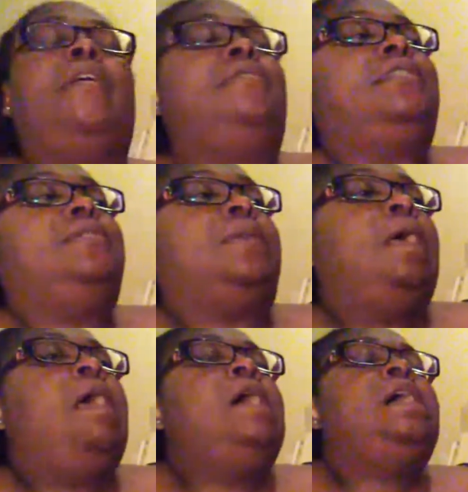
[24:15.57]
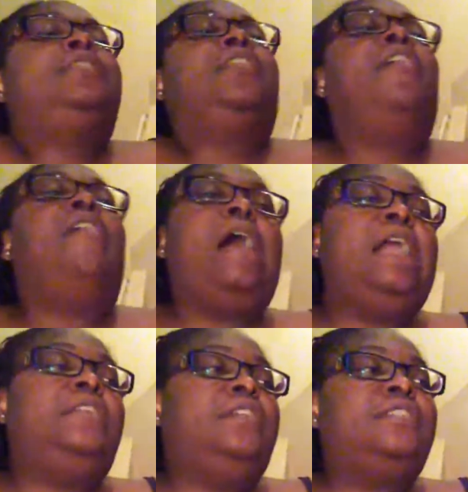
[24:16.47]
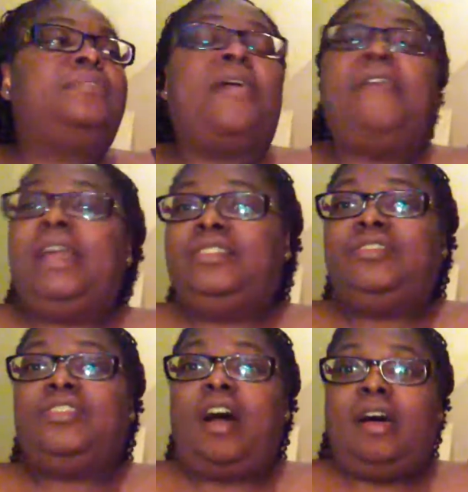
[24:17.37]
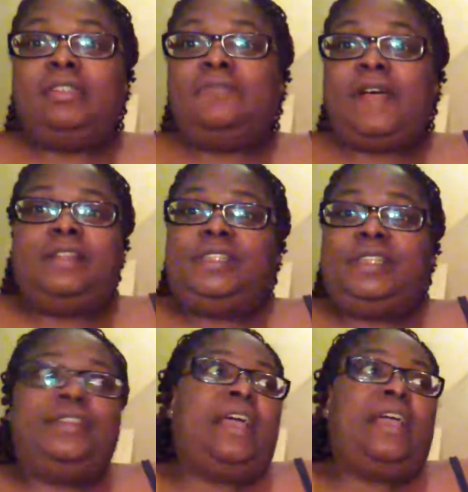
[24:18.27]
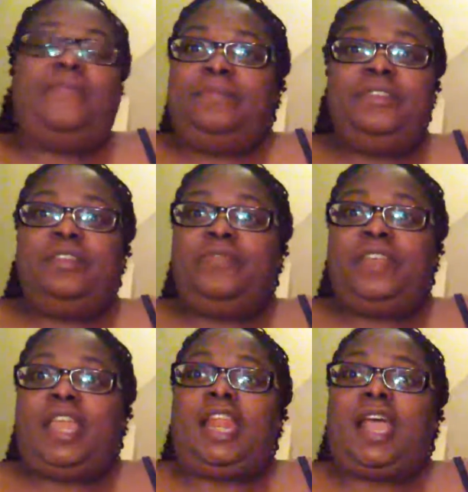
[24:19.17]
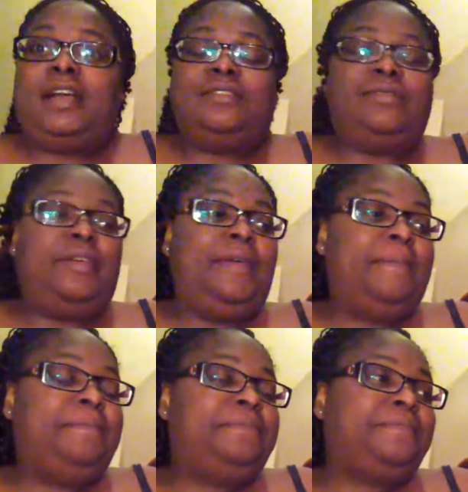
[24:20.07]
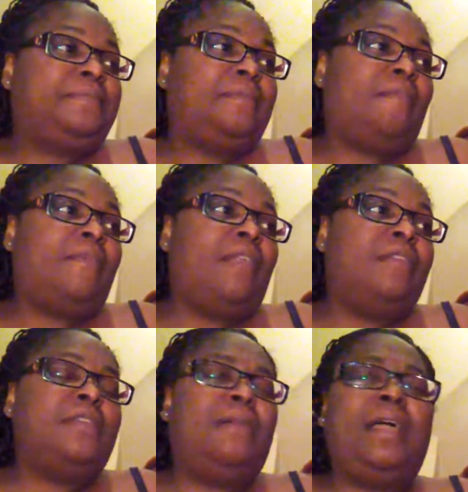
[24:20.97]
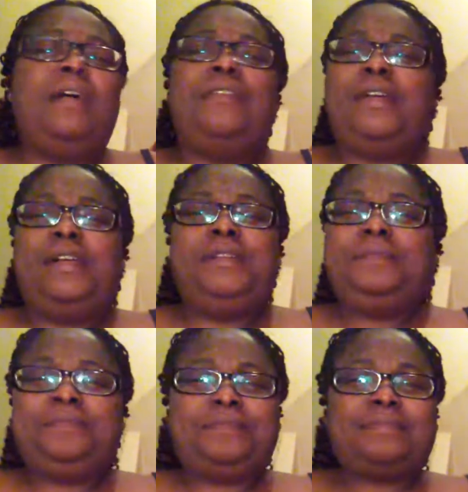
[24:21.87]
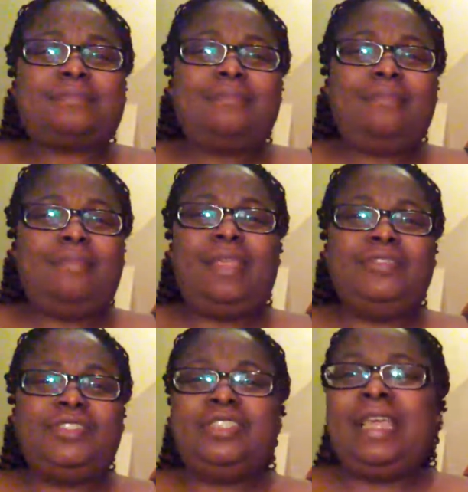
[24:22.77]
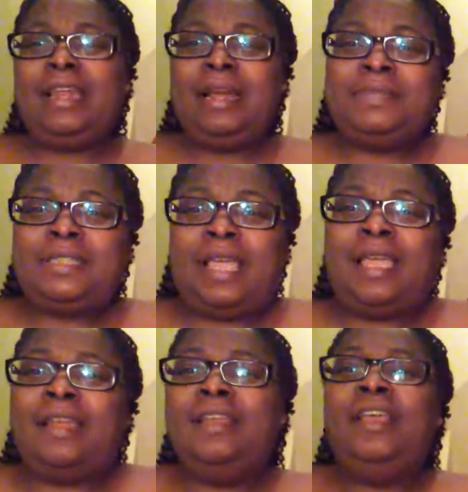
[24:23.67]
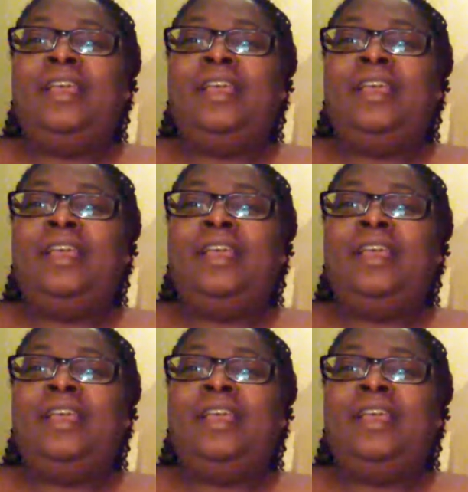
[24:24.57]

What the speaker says: I don't want to do it. So I noticed my granny used to always volunteer, like, forget it, I'll do it. So I'm like, okay. If she's staying, I'm staying.